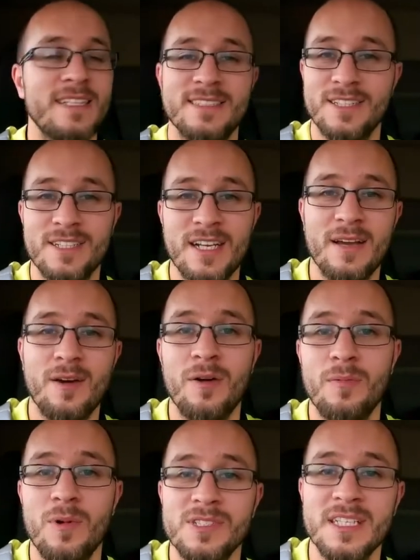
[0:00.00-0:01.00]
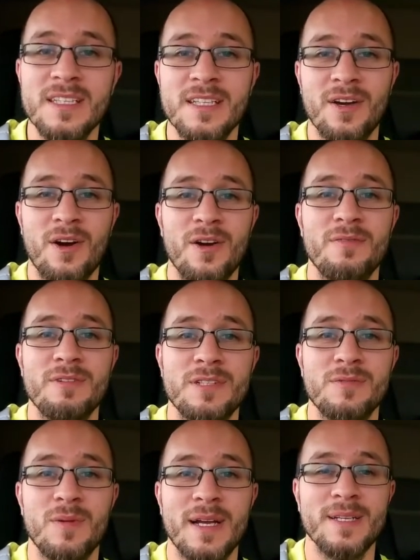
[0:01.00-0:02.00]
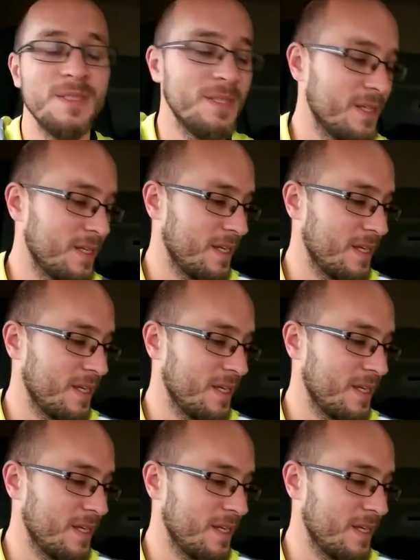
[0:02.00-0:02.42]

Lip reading: It turned out I was in the Irish wagon.